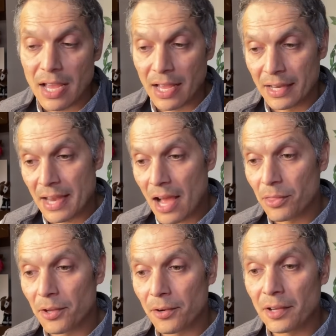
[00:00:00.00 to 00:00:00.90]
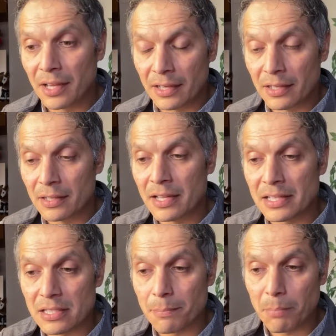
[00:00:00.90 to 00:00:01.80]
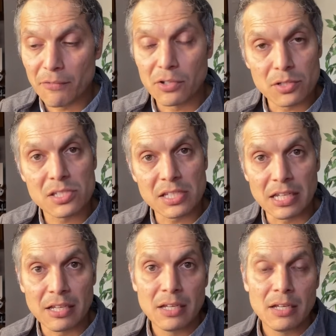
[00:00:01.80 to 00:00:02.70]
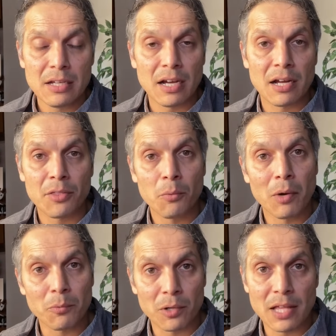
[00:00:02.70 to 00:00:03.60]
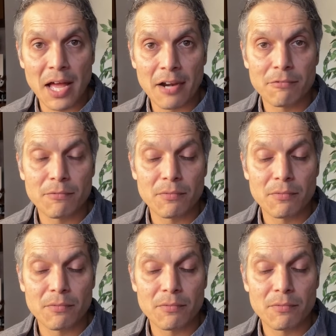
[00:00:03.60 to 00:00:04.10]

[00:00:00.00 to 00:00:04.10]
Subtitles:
And now it's the pivotal city, the one where a lot of